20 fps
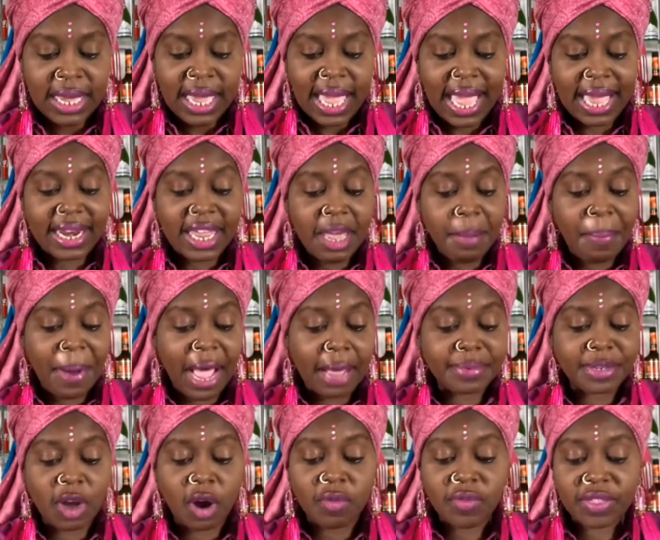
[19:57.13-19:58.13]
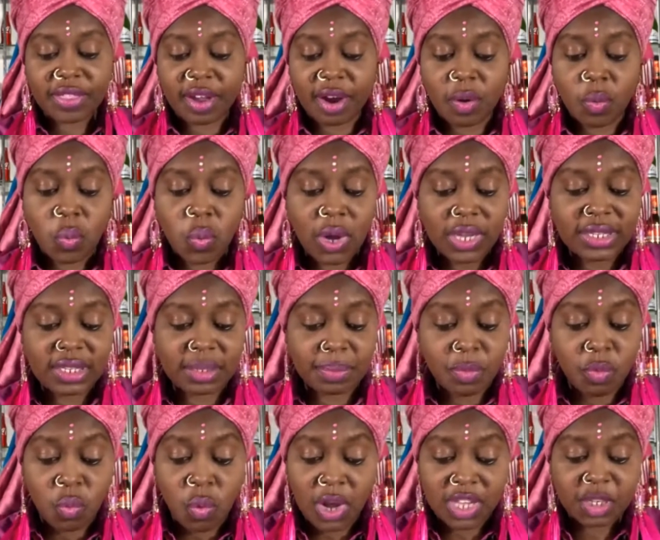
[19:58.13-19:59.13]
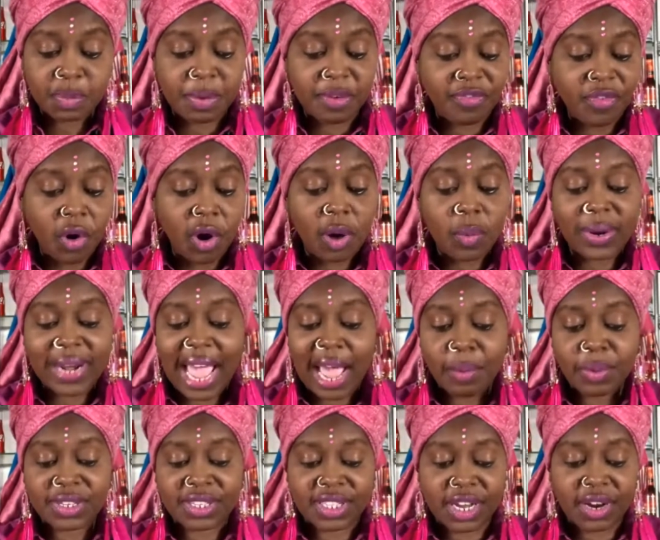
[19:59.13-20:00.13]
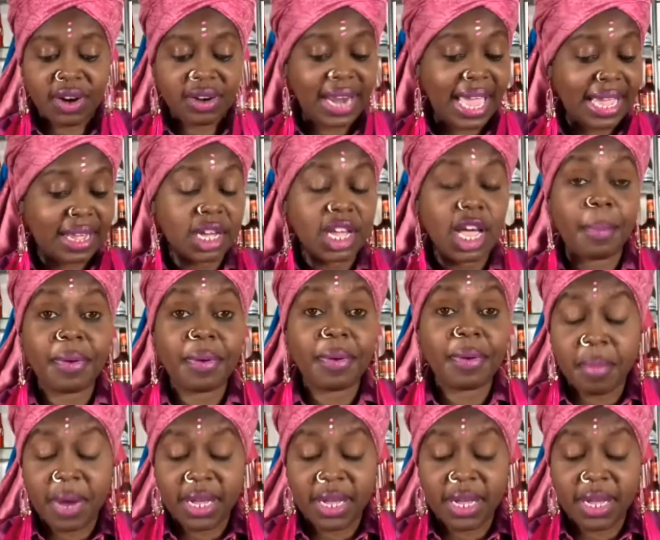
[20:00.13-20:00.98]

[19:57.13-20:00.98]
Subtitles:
And he popped over there once before when I was there, like a couple of